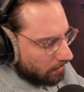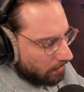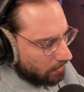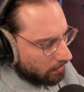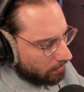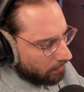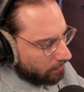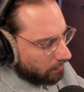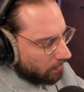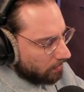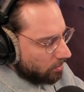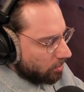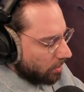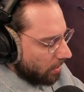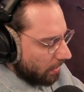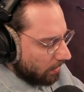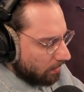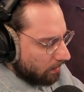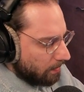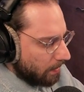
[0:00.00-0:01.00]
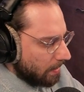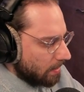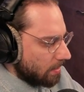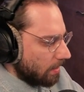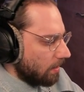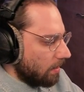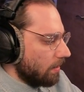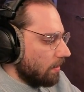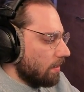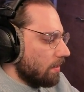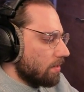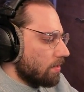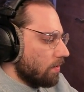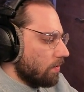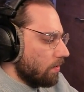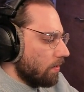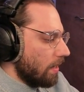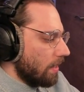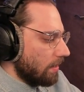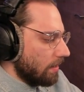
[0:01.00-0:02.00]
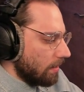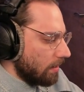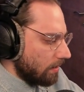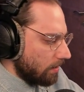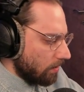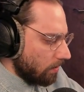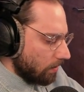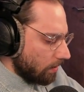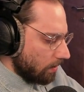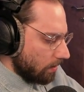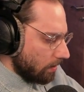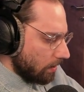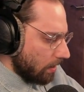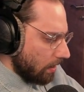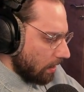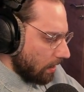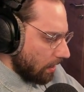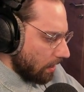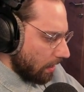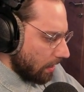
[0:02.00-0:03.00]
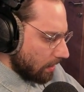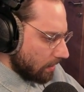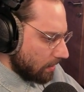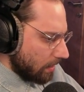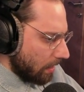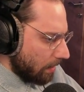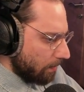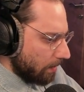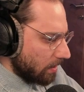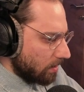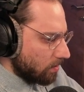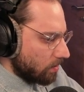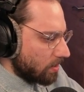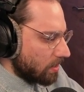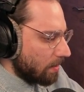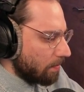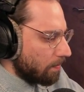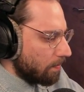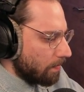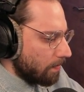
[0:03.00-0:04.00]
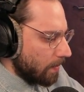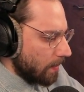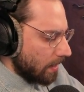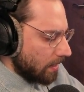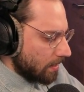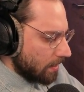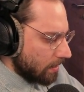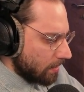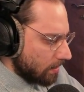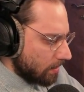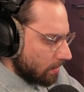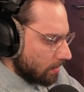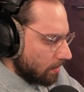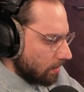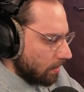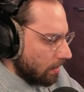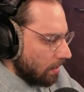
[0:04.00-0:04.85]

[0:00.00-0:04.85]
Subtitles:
in a different chat, basically. So you hand in your assignment, you submit it,